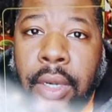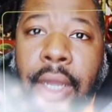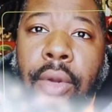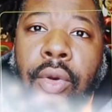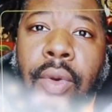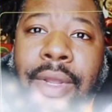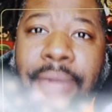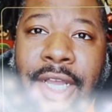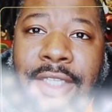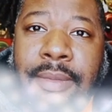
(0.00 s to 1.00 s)
Now, quite
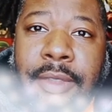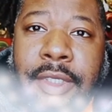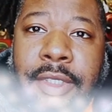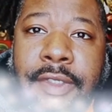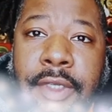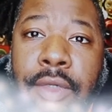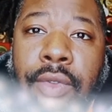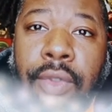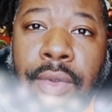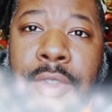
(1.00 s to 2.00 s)
possibly the single
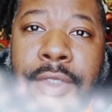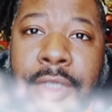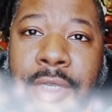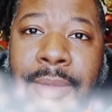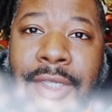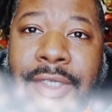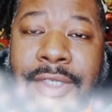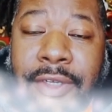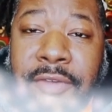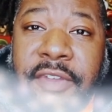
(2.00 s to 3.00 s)
coolest thing about the
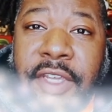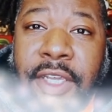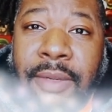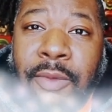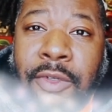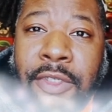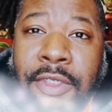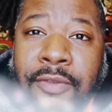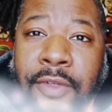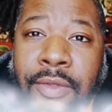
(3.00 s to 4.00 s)
selfie camera on this
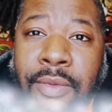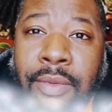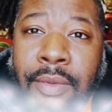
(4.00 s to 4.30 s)
phone